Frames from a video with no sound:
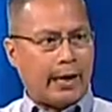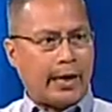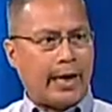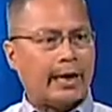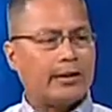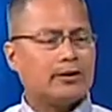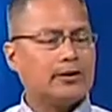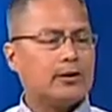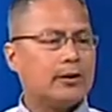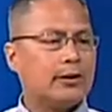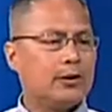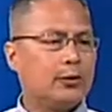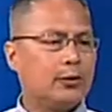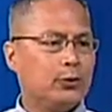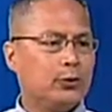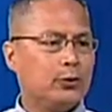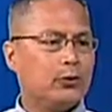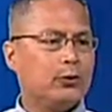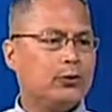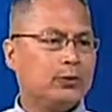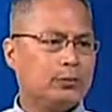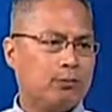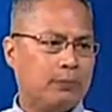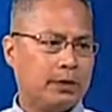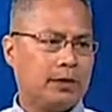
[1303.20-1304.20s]
actually
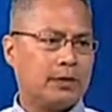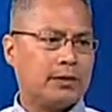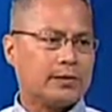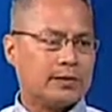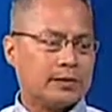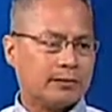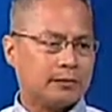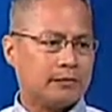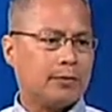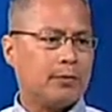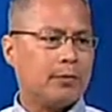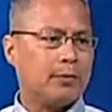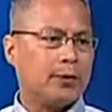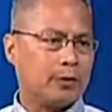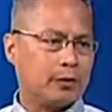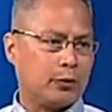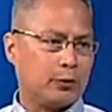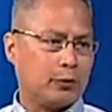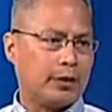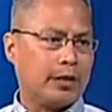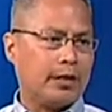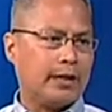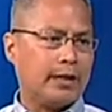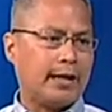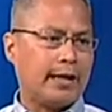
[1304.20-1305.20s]
used, because I'm familiar
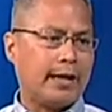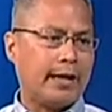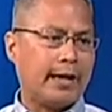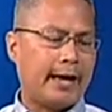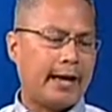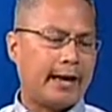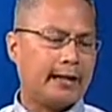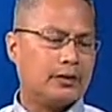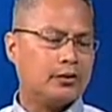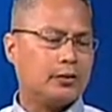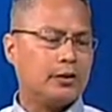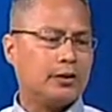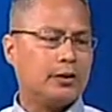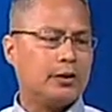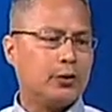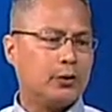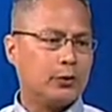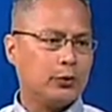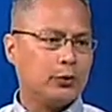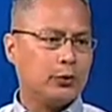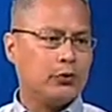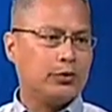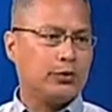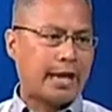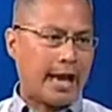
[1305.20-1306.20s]
with it, I actually
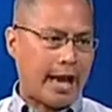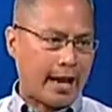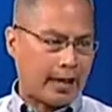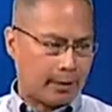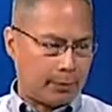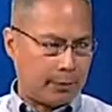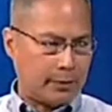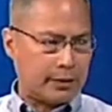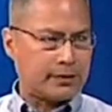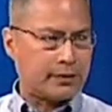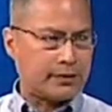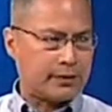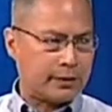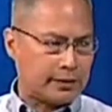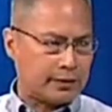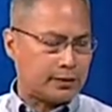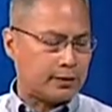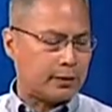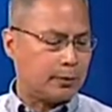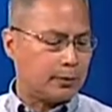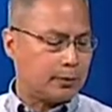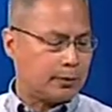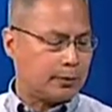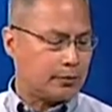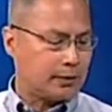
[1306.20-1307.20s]
used Yakima
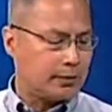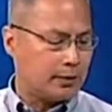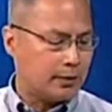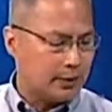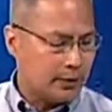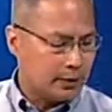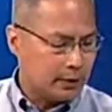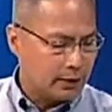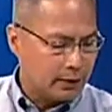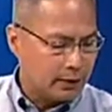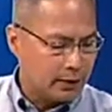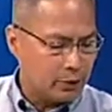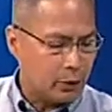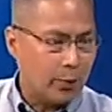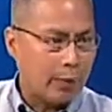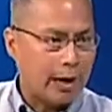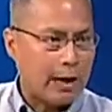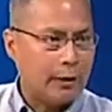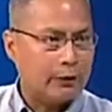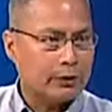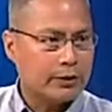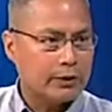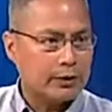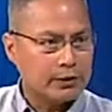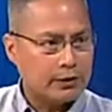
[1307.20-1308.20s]
systems to
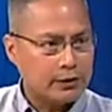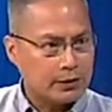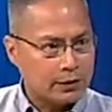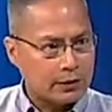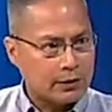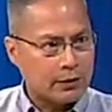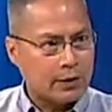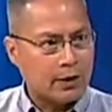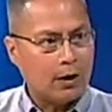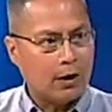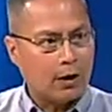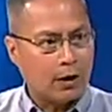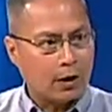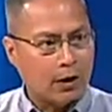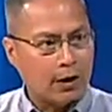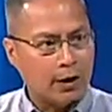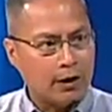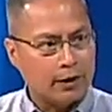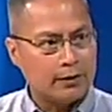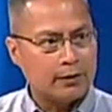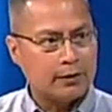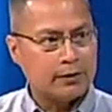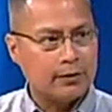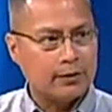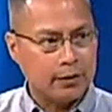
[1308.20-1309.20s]
mount this
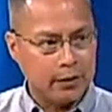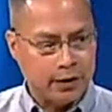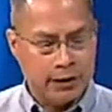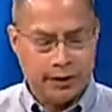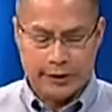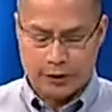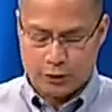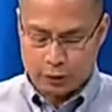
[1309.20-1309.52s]
on the luggage